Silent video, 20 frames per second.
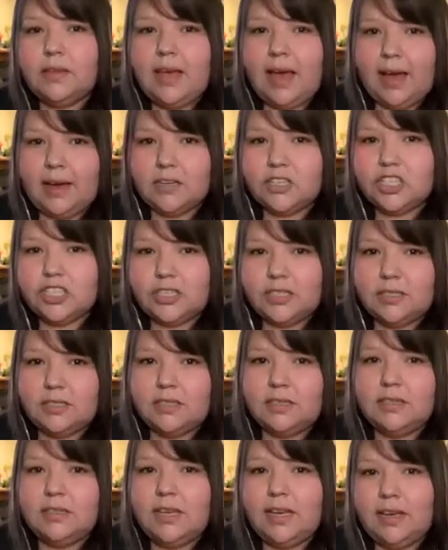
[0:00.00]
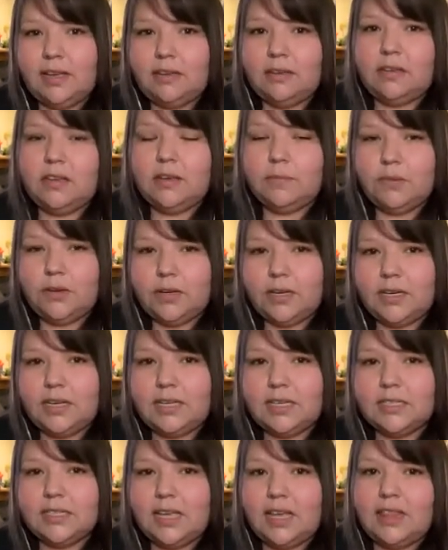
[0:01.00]
action in
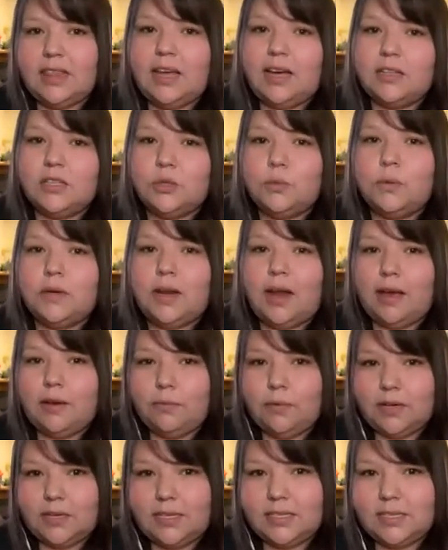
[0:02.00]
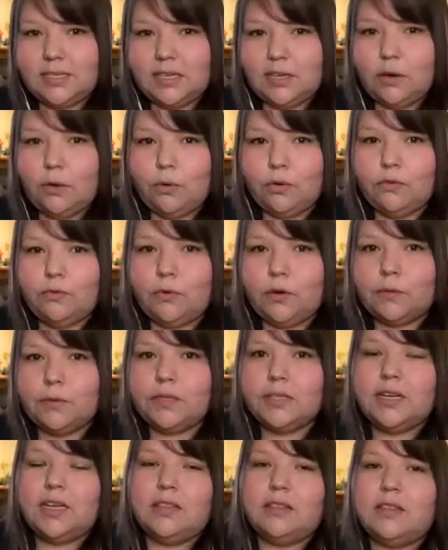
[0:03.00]
communities and that's what i want to see going
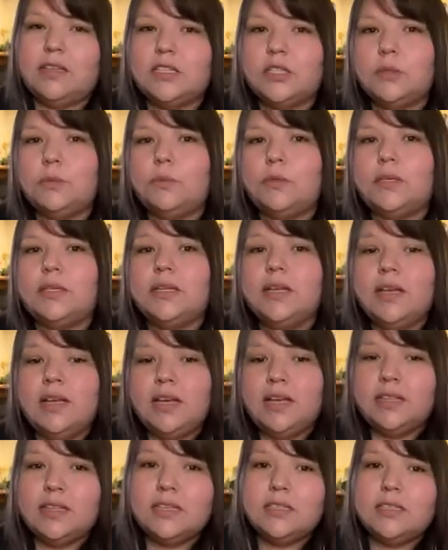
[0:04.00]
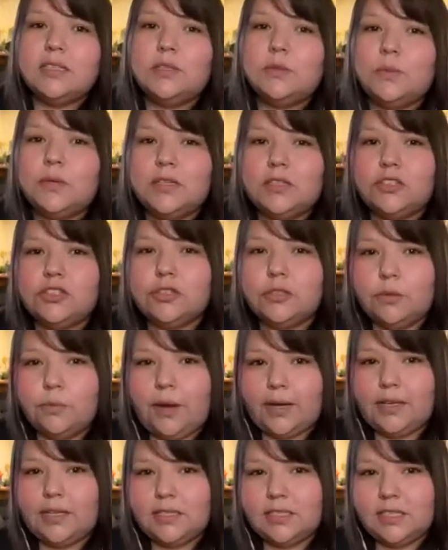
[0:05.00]
forward and this is what this is what true
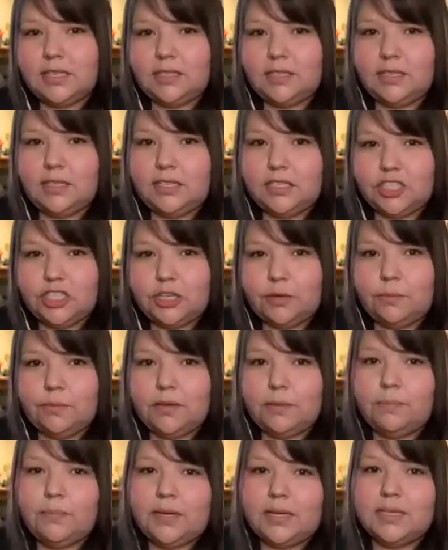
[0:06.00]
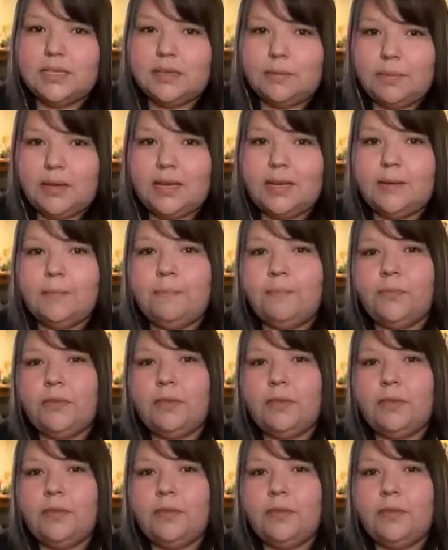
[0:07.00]
reconciliation would be to me